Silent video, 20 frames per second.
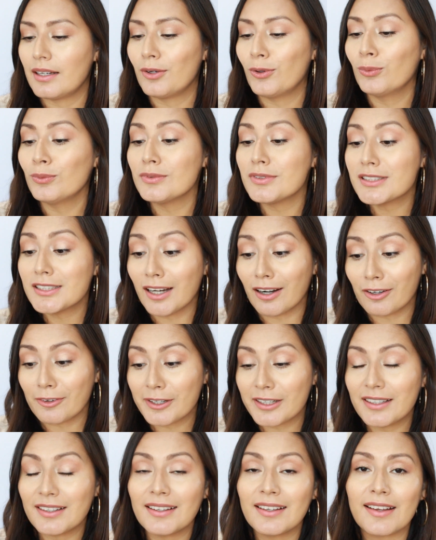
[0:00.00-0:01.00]

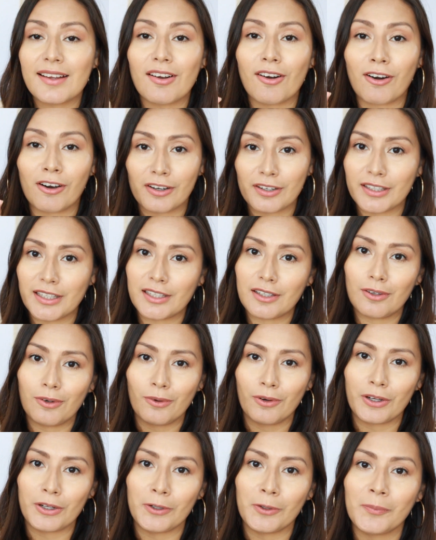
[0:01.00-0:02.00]
Undaria Argan
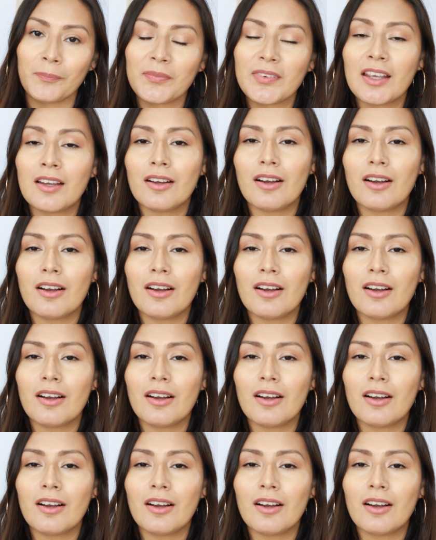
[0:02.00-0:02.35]
Oil.